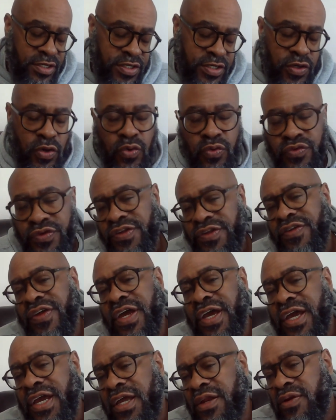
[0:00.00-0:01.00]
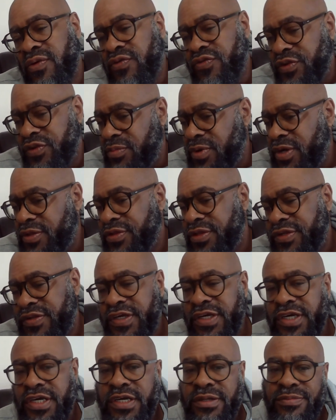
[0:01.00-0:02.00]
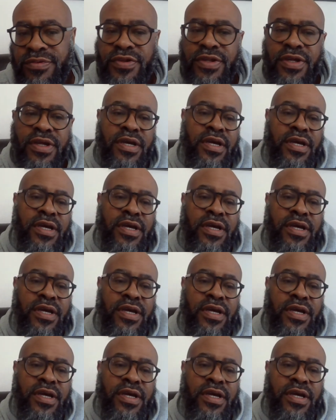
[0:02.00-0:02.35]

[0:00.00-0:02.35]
shows his hand or some other teams,